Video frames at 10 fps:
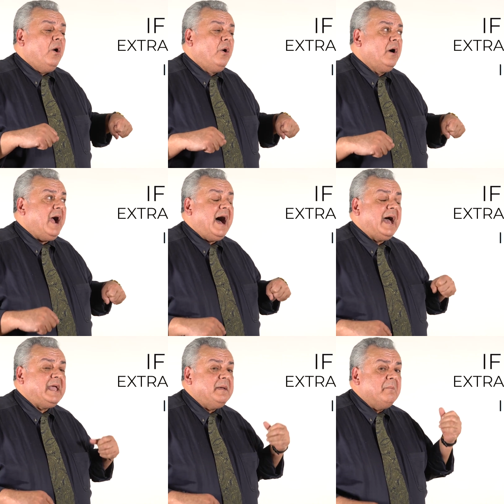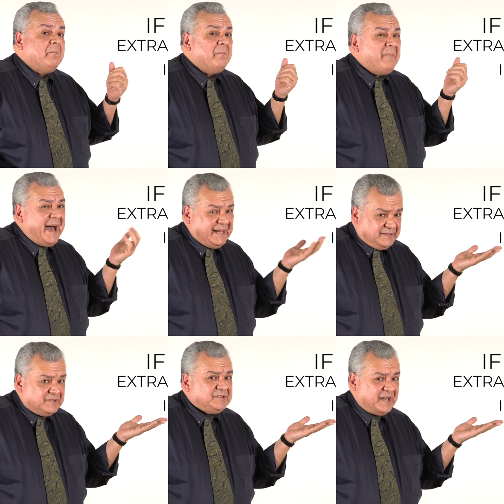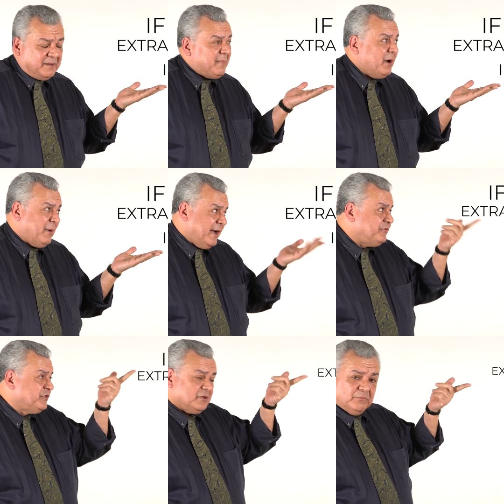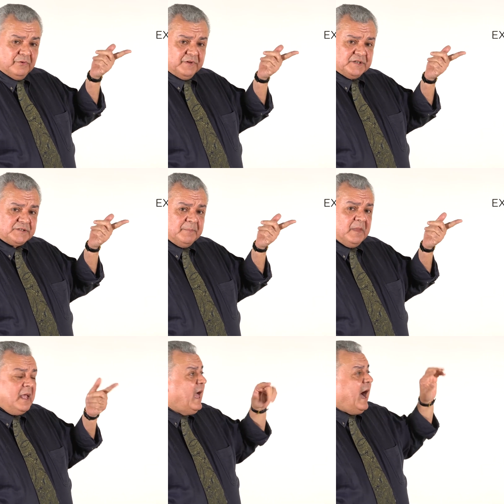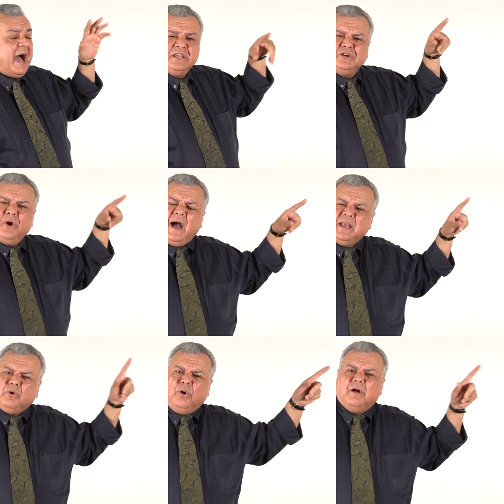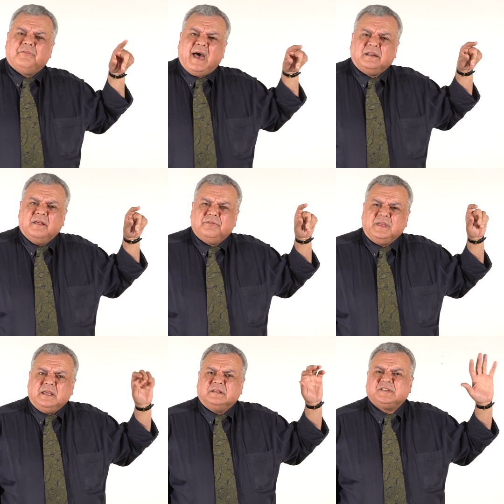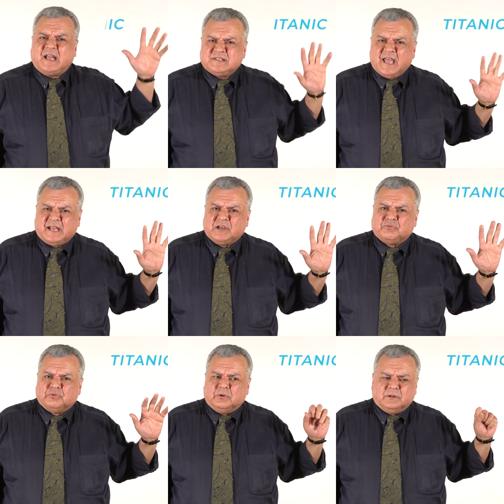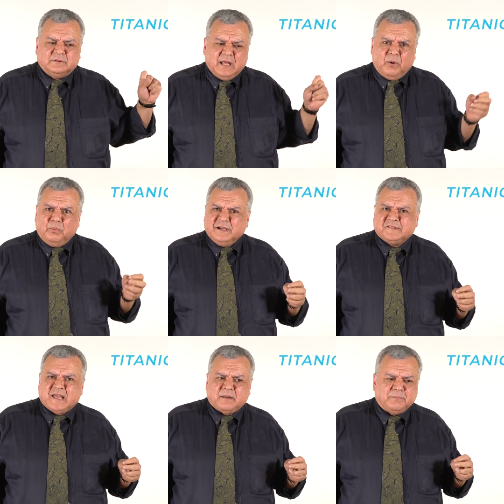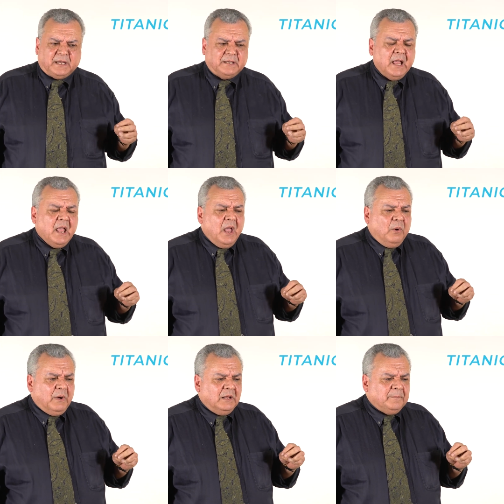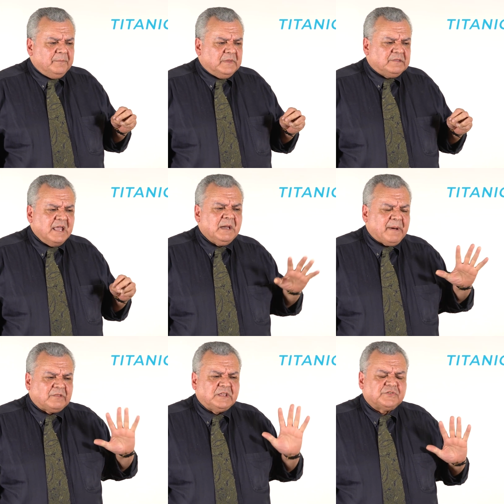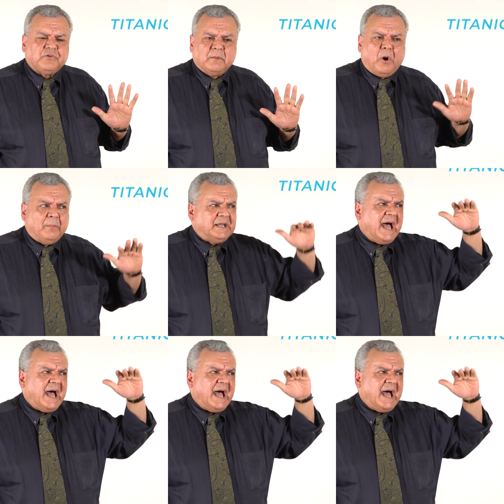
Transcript: Or I might take my wife to the movies. I call that the Titanic rule. Now, what does that mean? Well, think about this for a moment.